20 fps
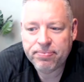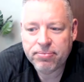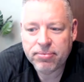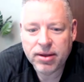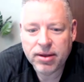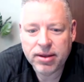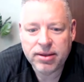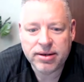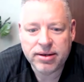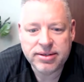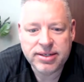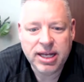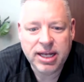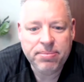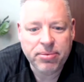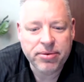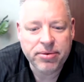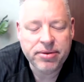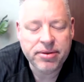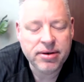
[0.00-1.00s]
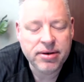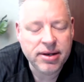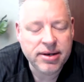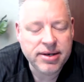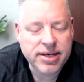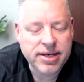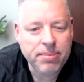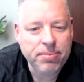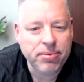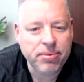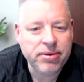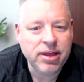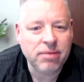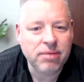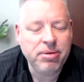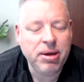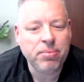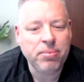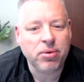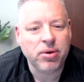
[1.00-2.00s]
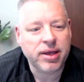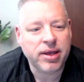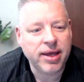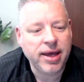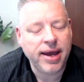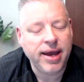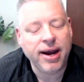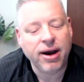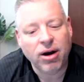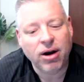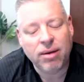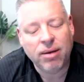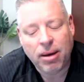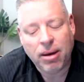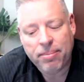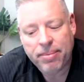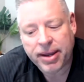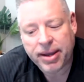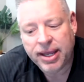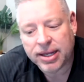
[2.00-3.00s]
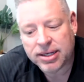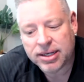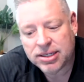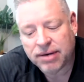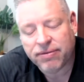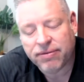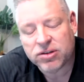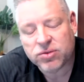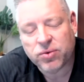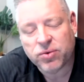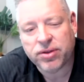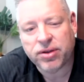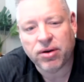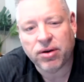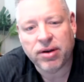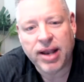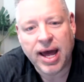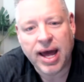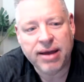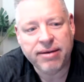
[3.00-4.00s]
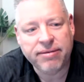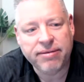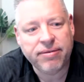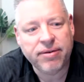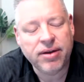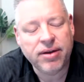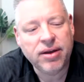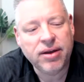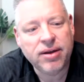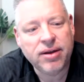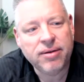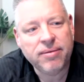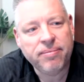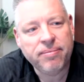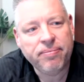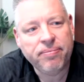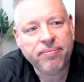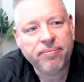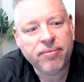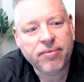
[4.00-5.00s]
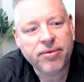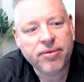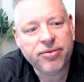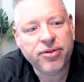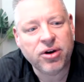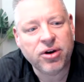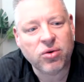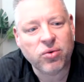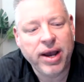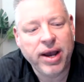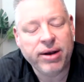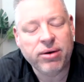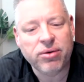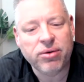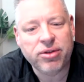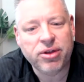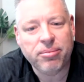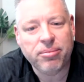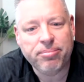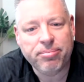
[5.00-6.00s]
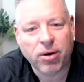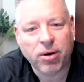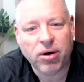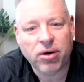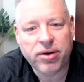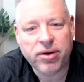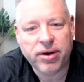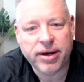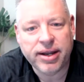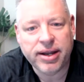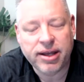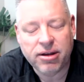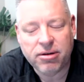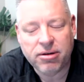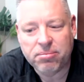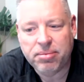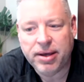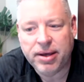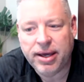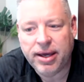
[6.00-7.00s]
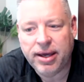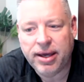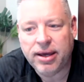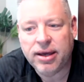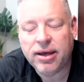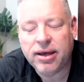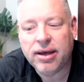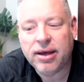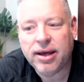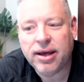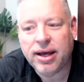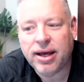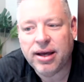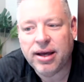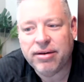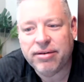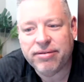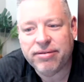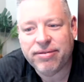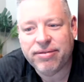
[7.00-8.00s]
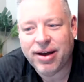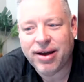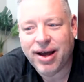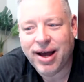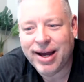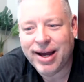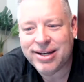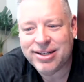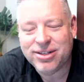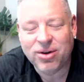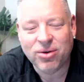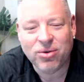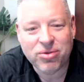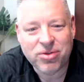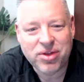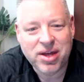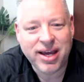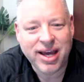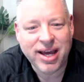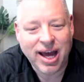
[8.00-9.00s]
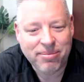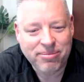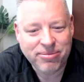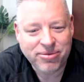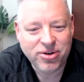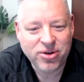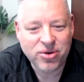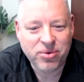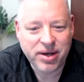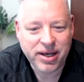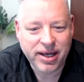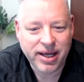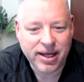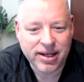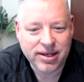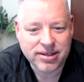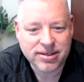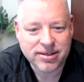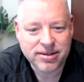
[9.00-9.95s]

the deeper that people care about making a difference with their life, the greater the burden can be of, I don't think I'm doing it.